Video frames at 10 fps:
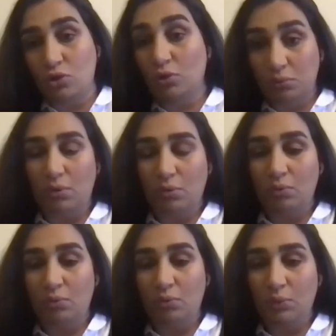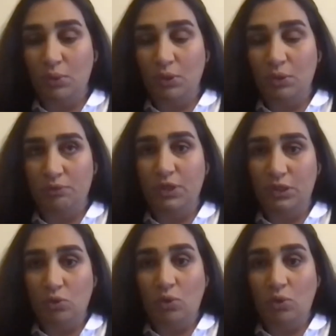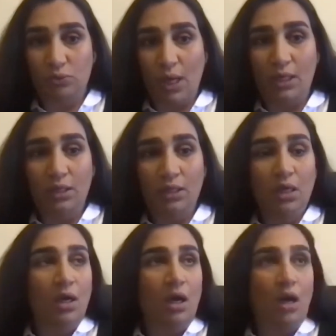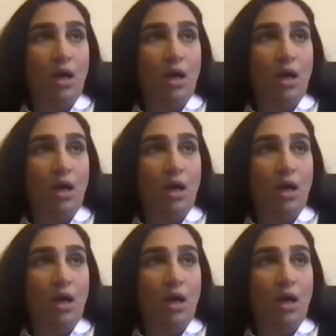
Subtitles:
So we did quite well.